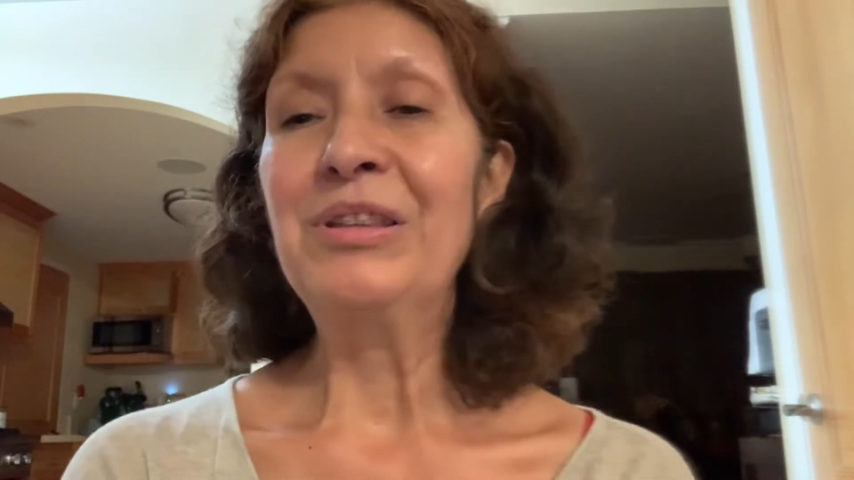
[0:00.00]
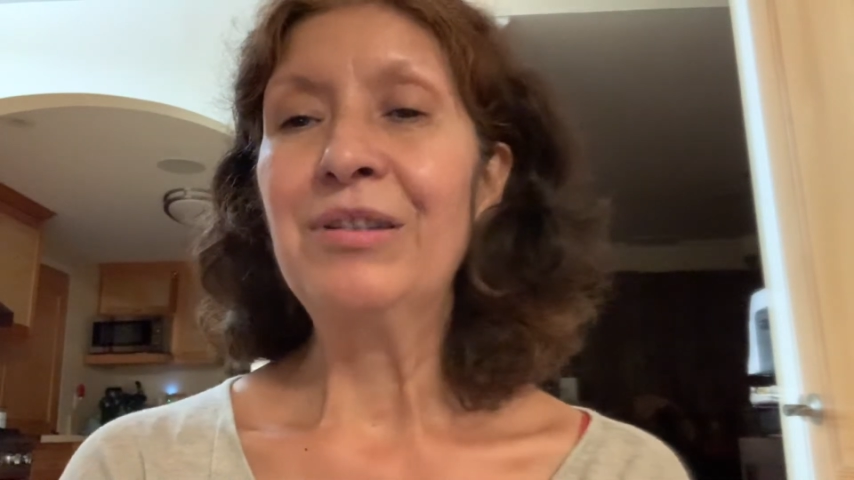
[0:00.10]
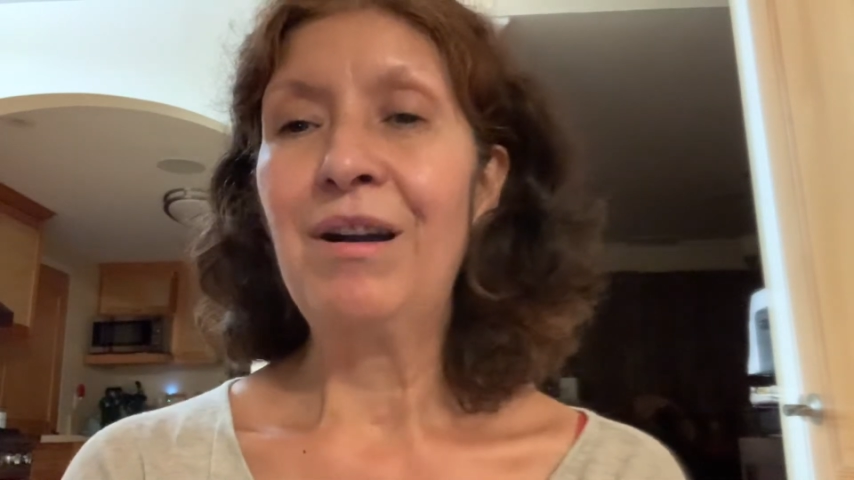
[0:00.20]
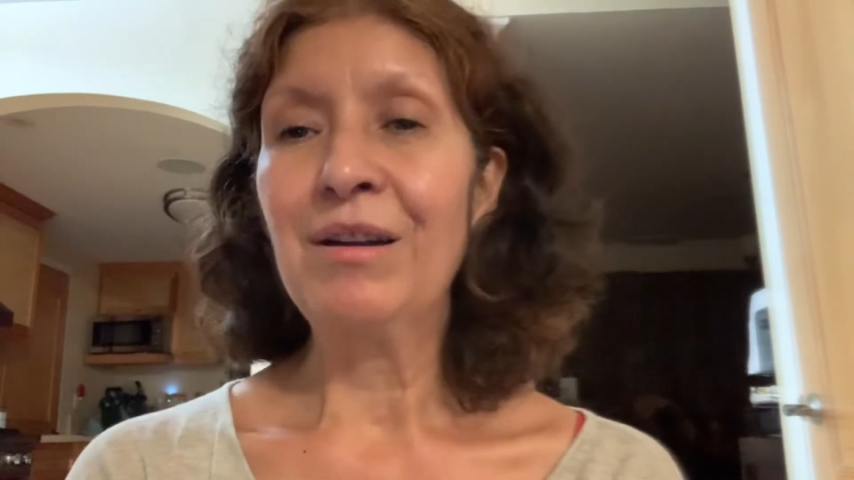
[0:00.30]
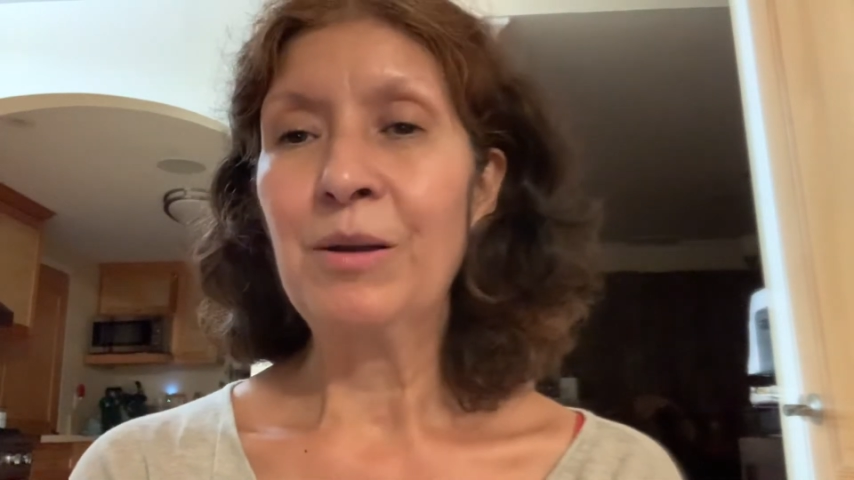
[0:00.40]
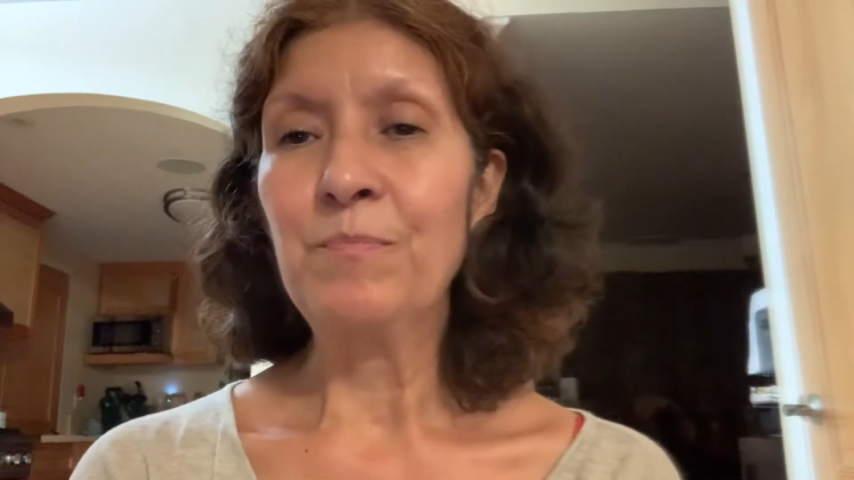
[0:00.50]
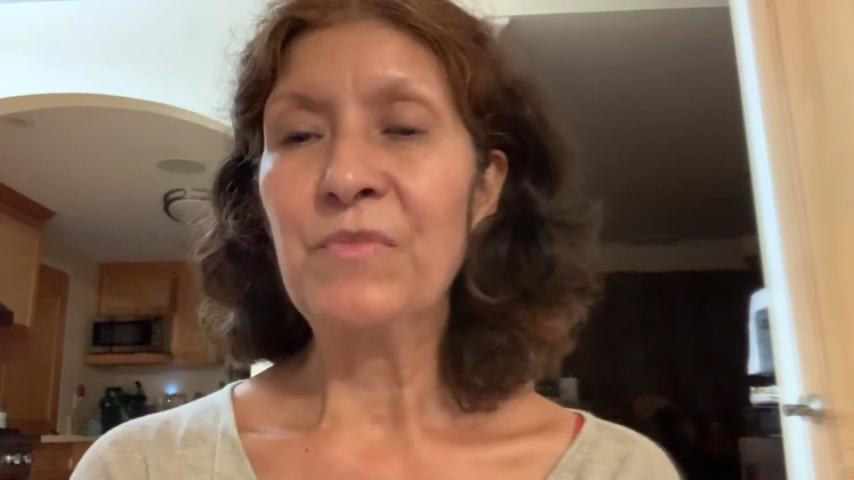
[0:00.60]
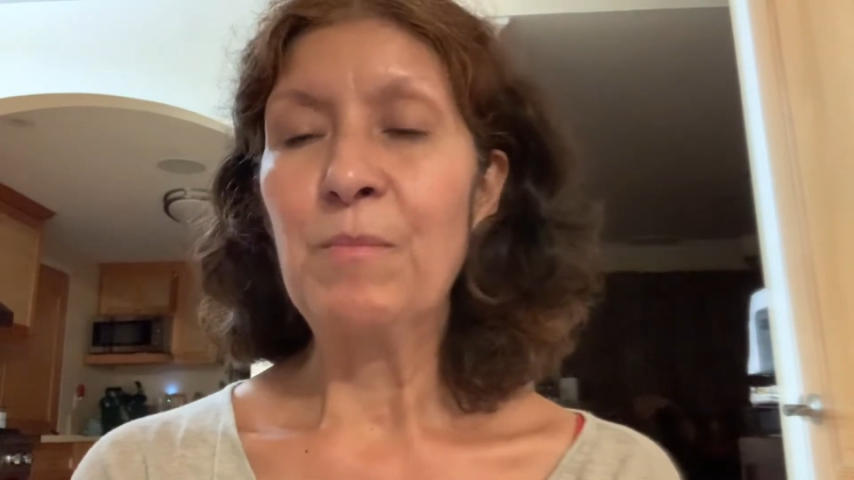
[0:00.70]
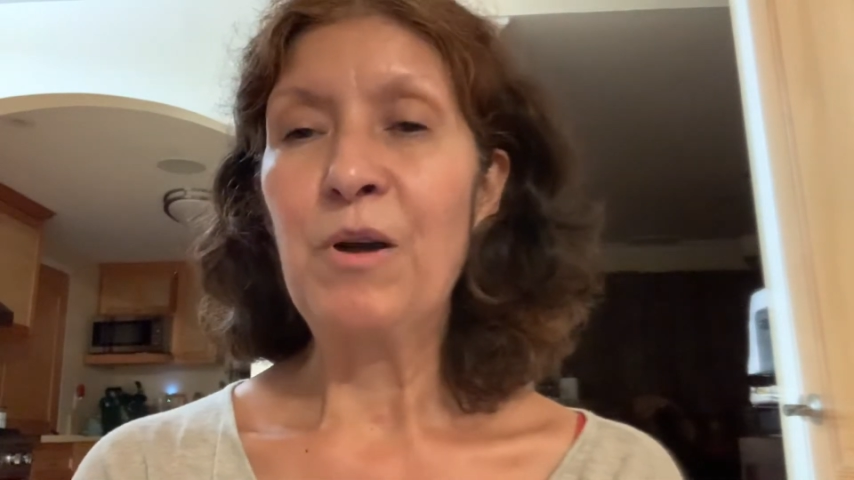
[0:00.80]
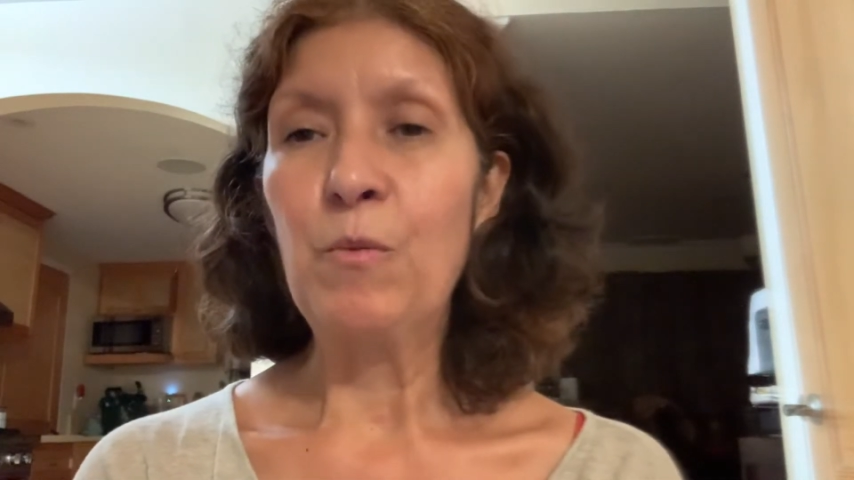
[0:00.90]
talk
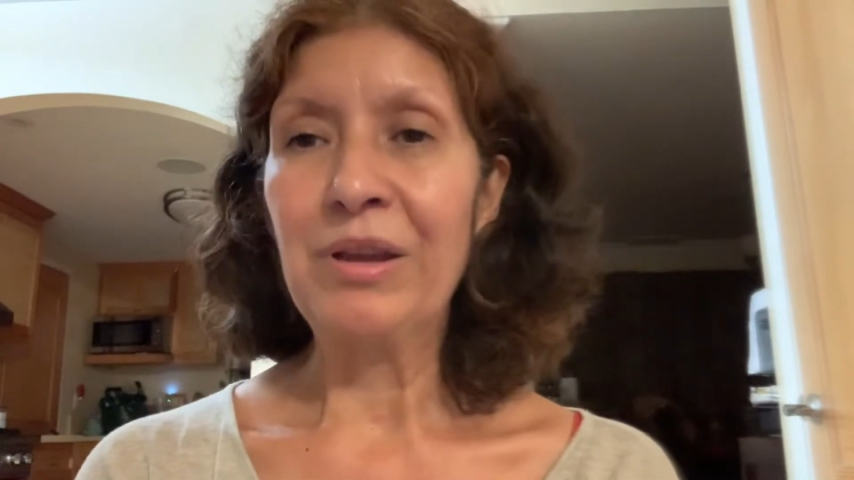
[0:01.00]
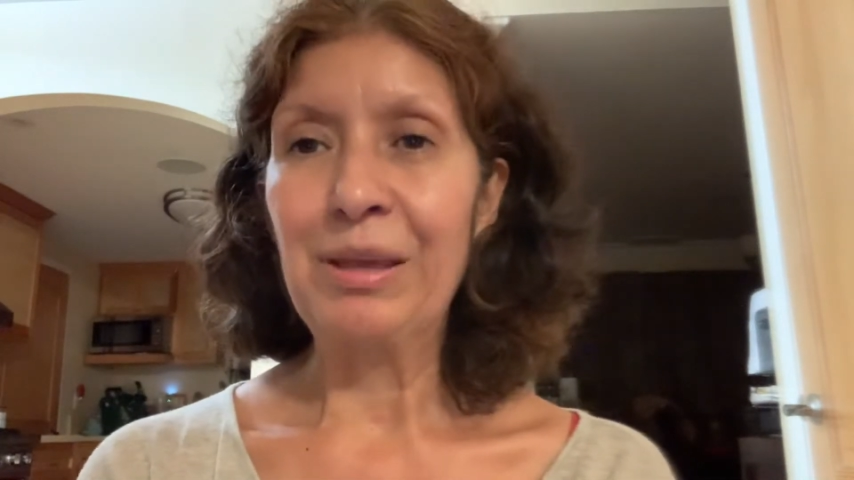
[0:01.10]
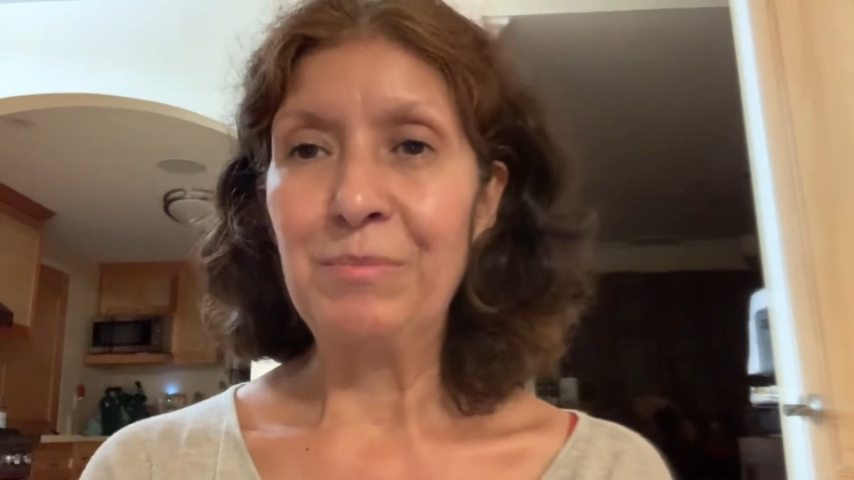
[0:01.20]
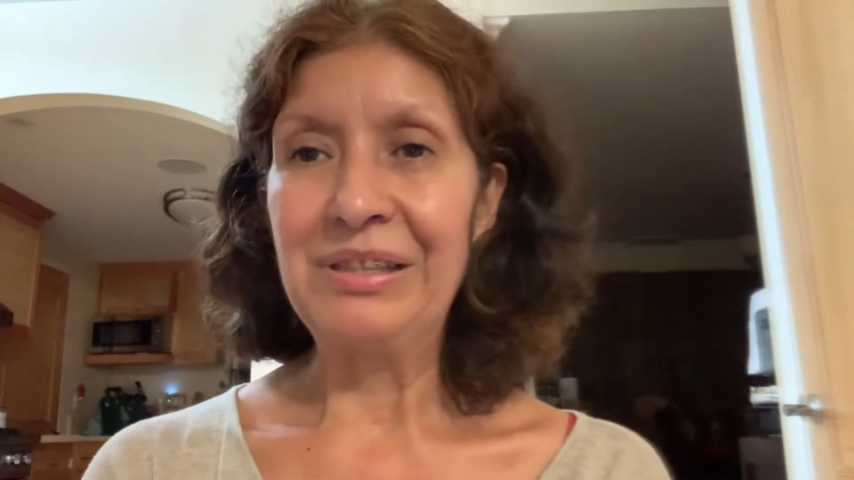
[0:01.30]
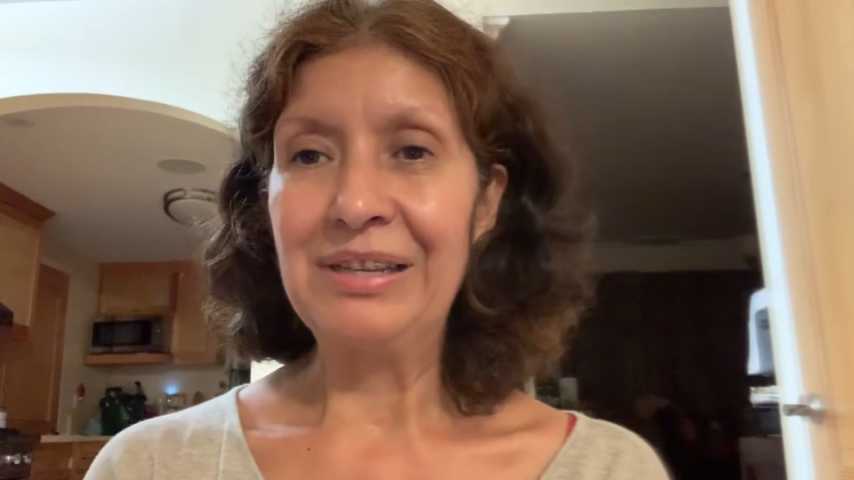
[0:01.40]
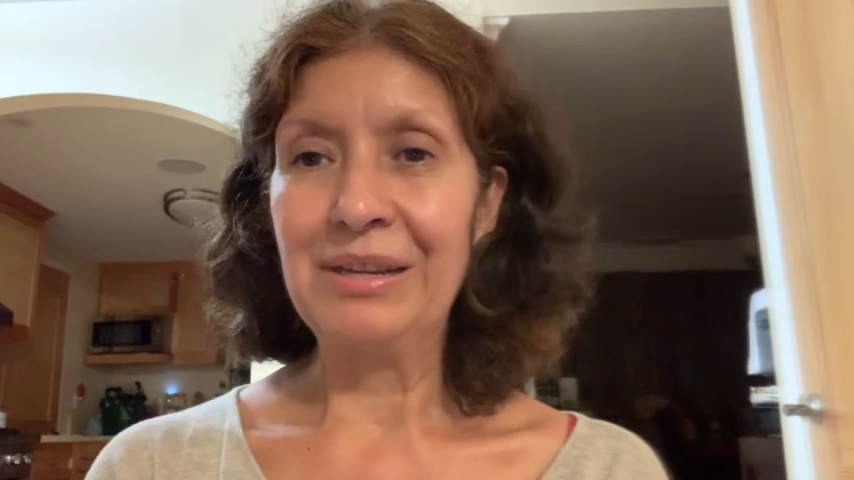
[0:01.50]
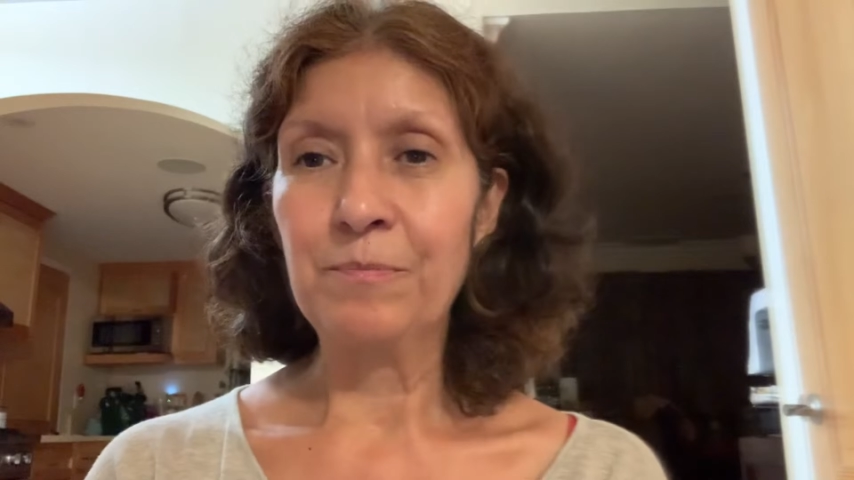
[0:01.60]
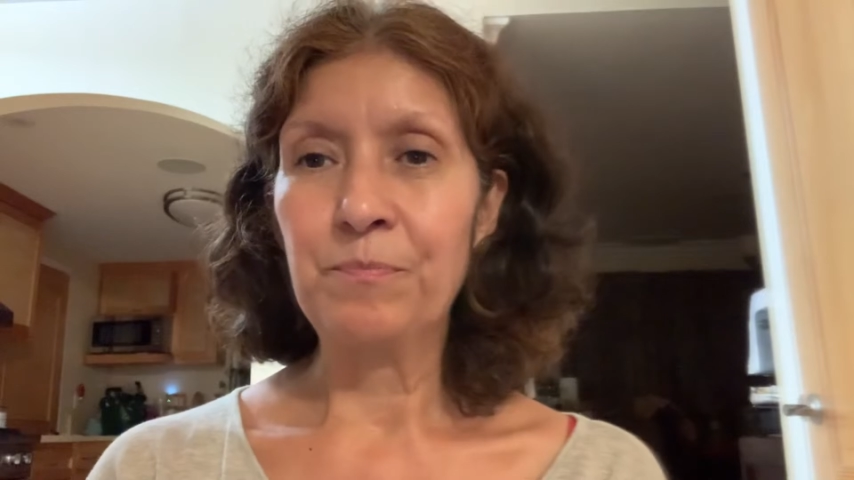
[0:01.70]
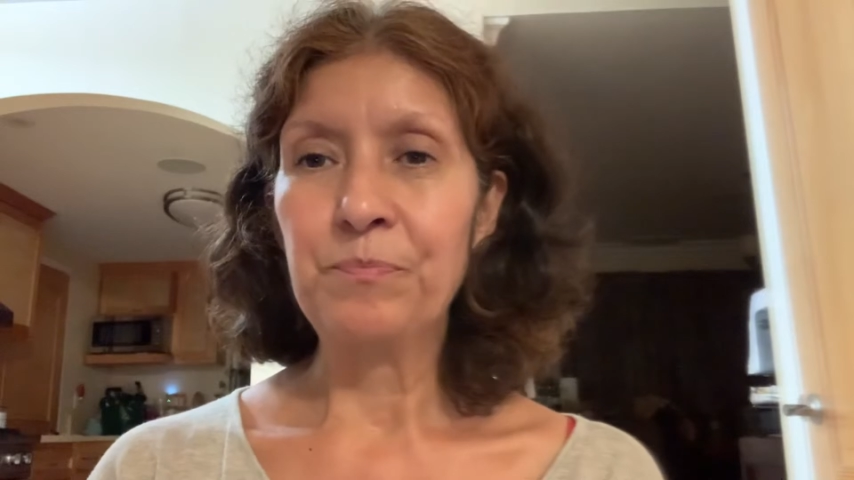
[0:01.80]
about what can be done.